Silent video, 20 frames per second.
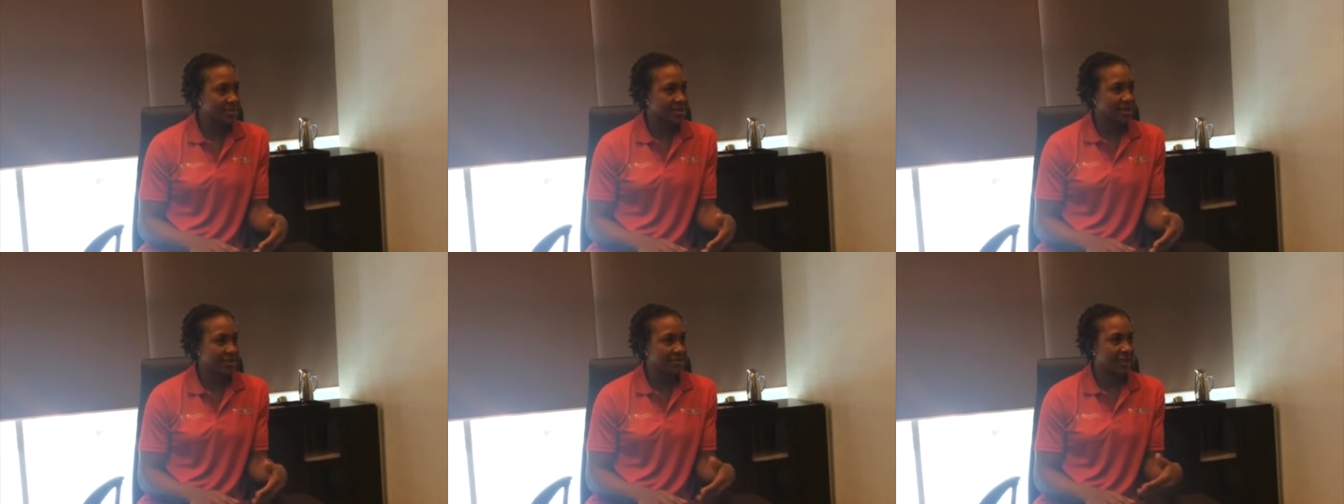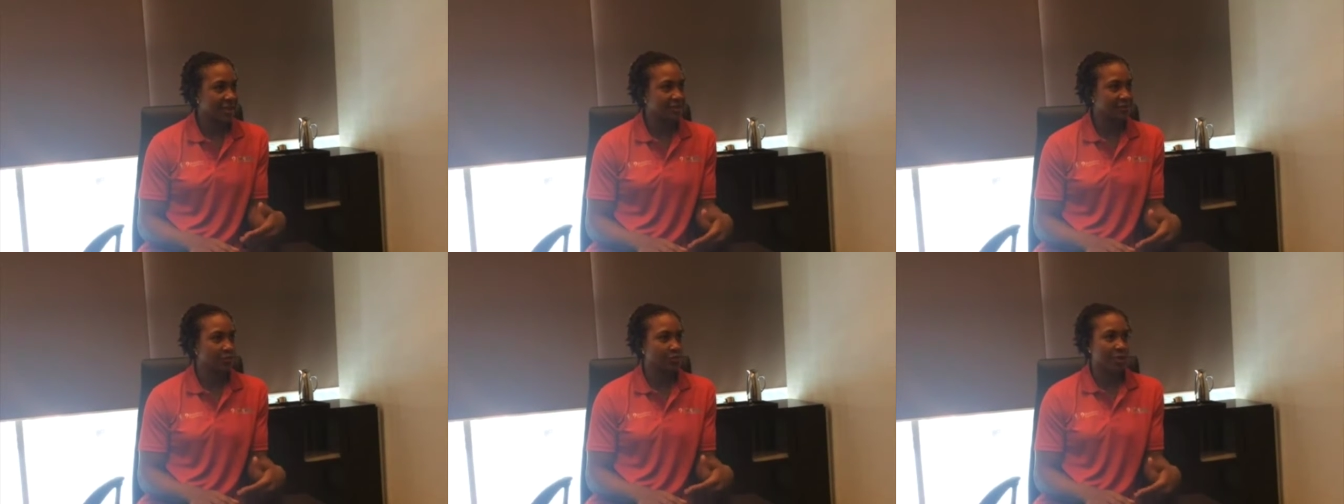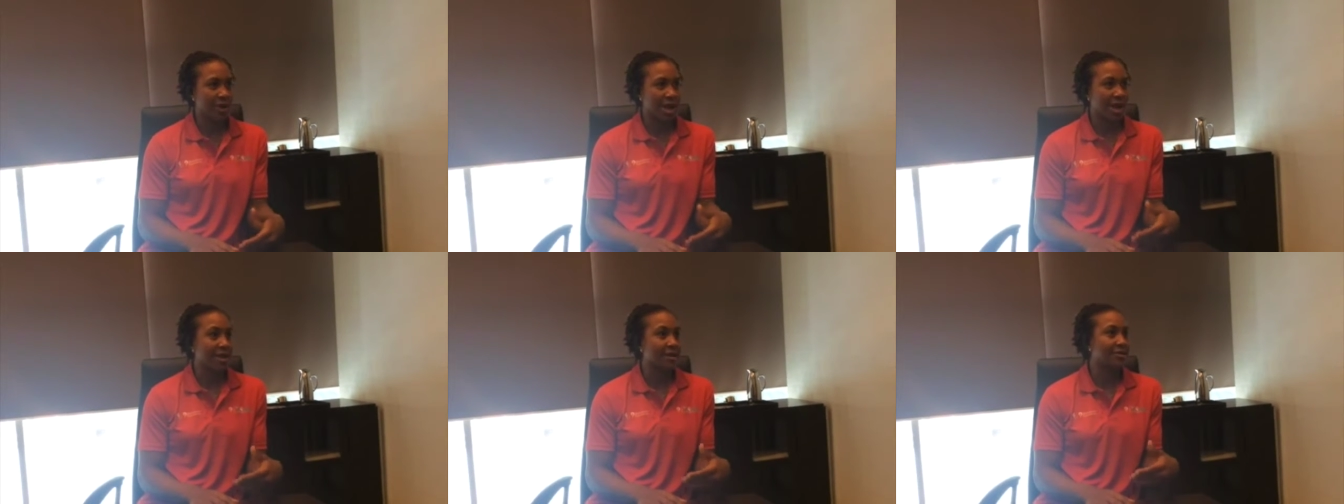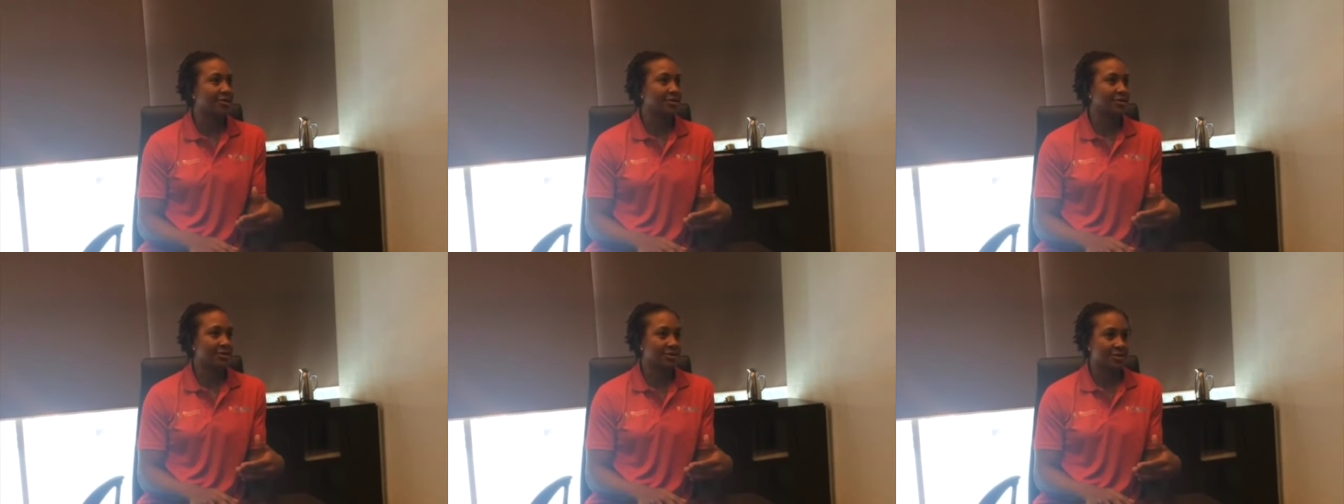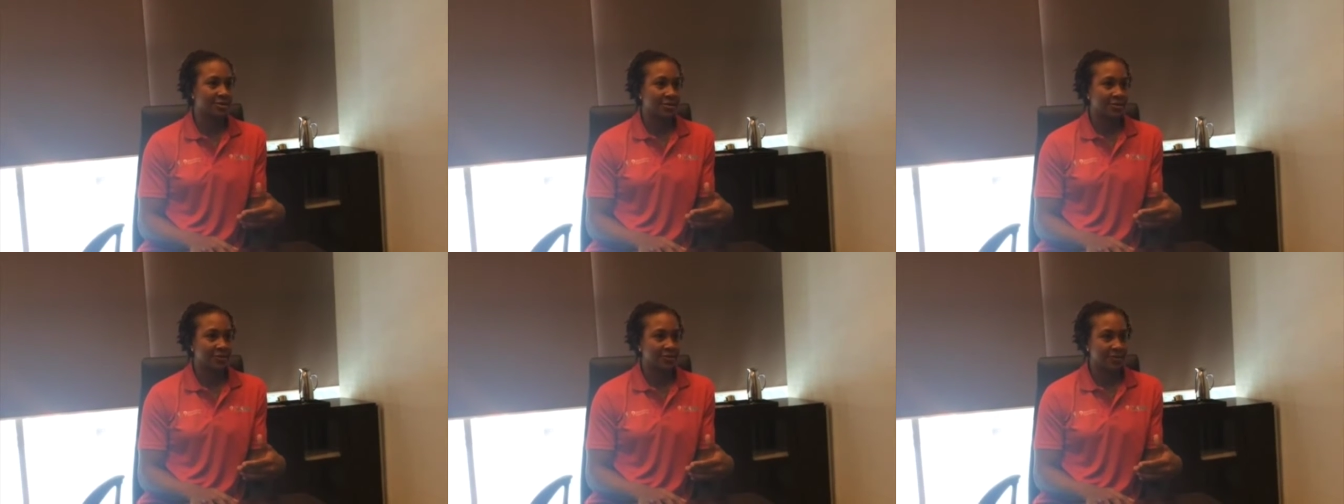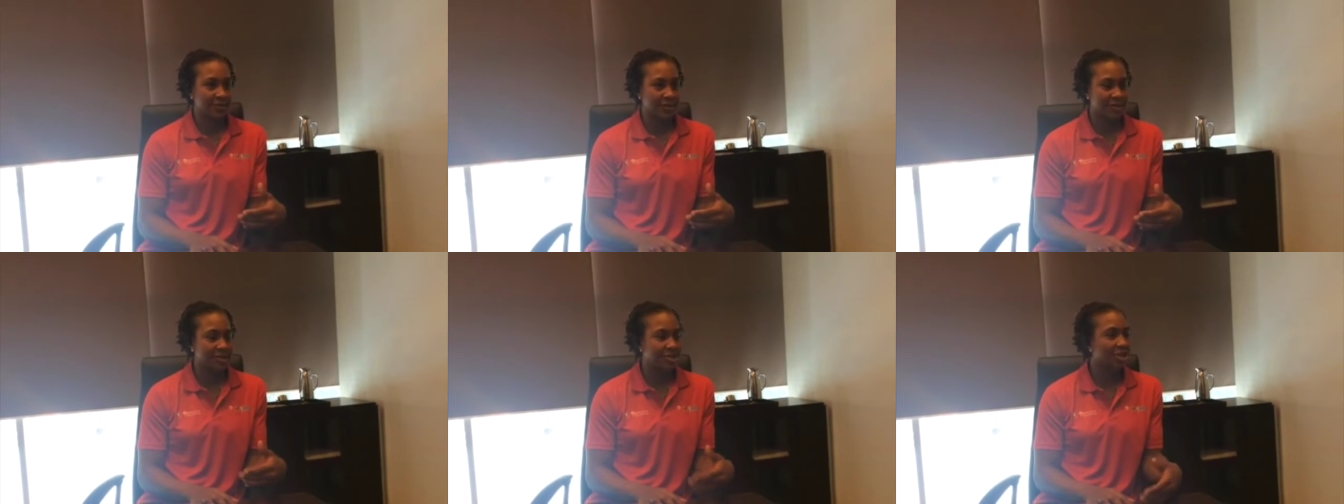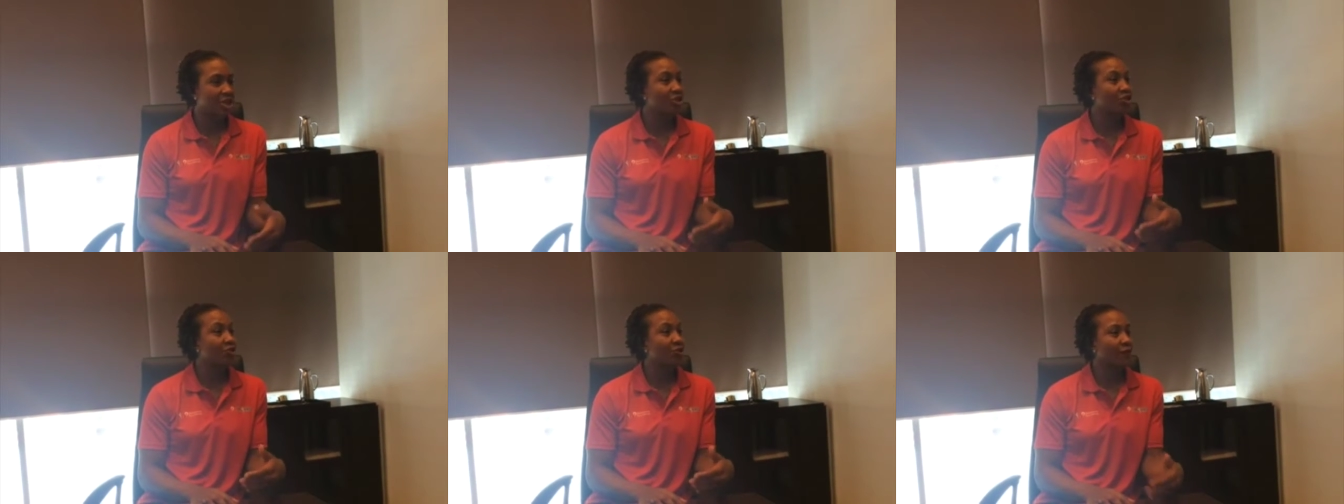And that's what I
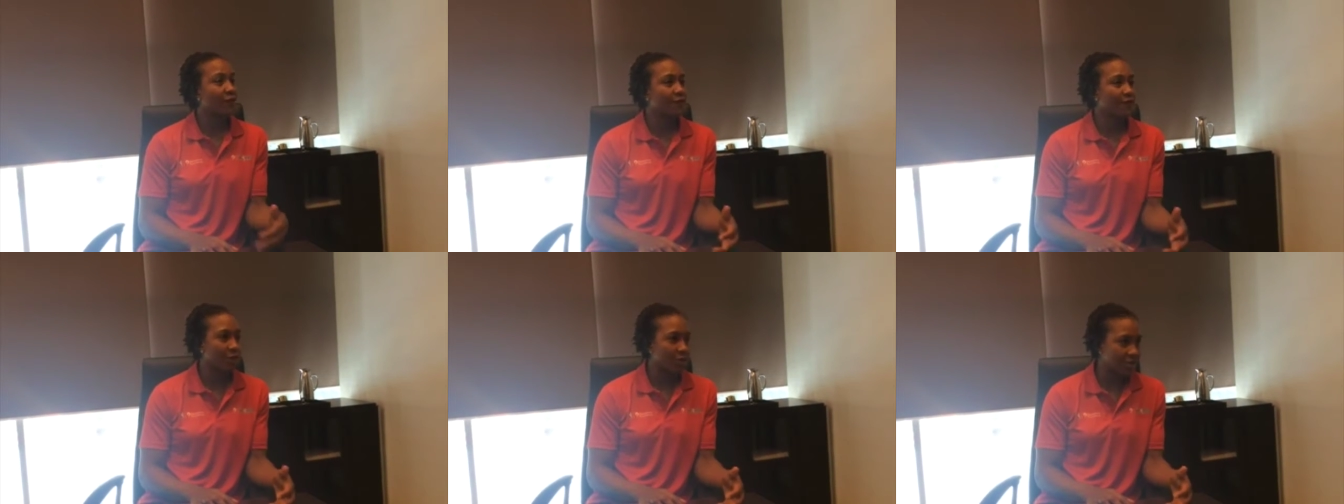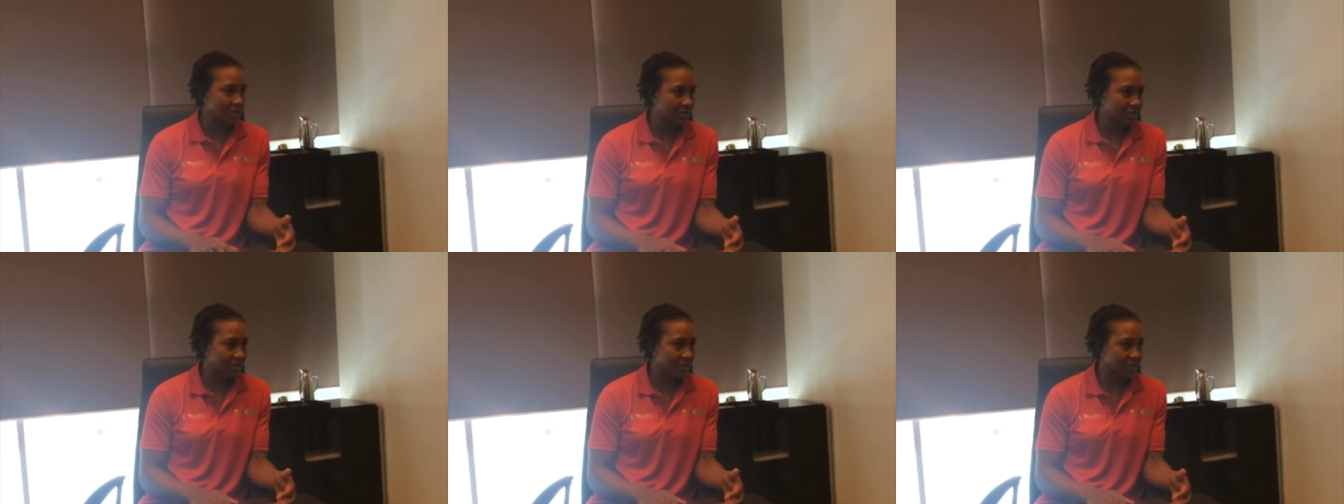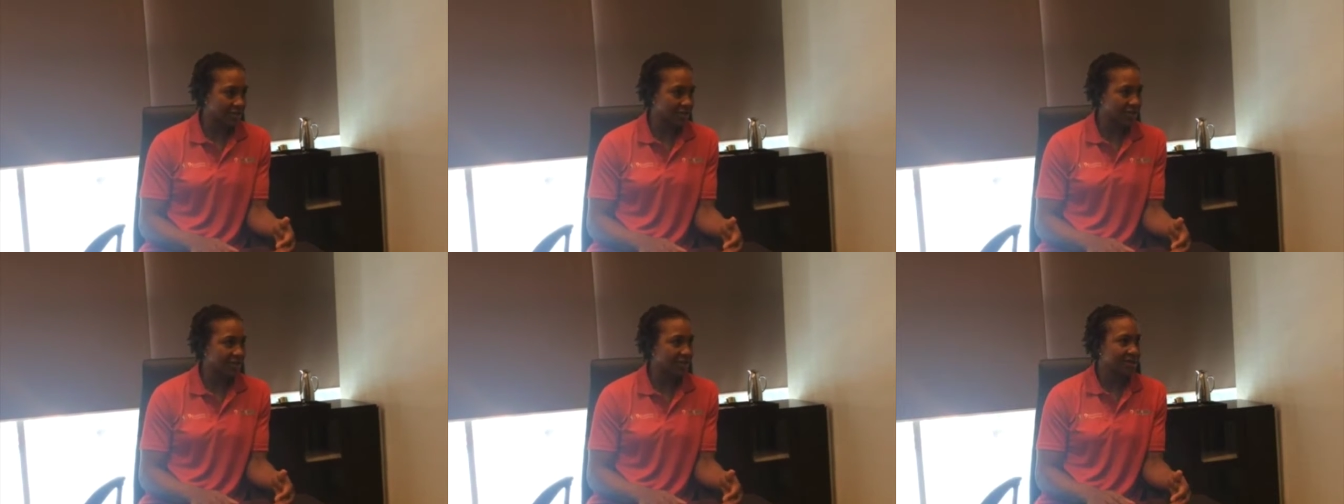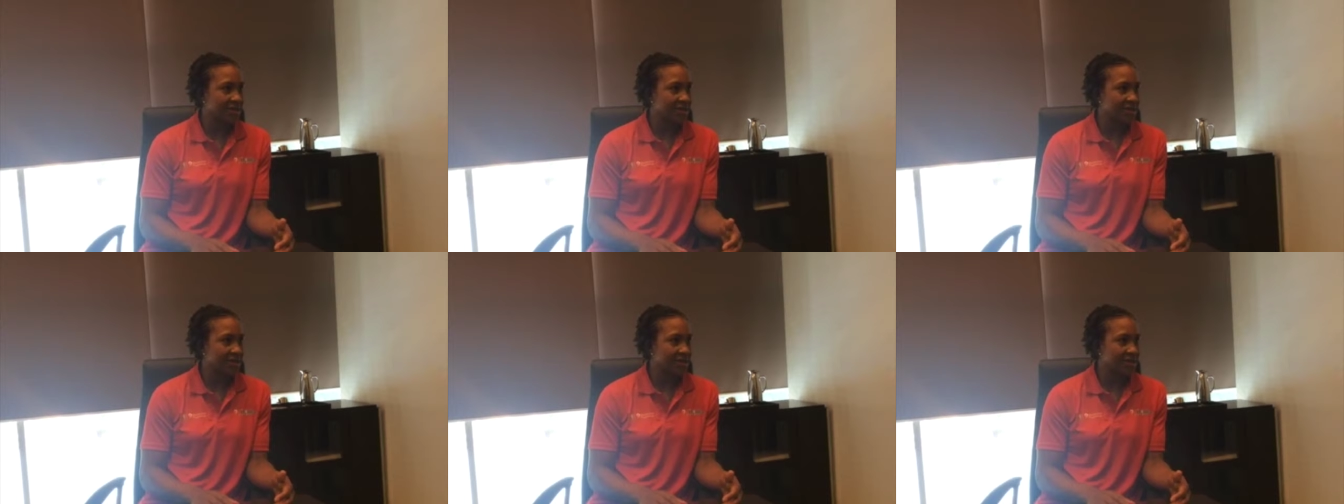continue to focus on,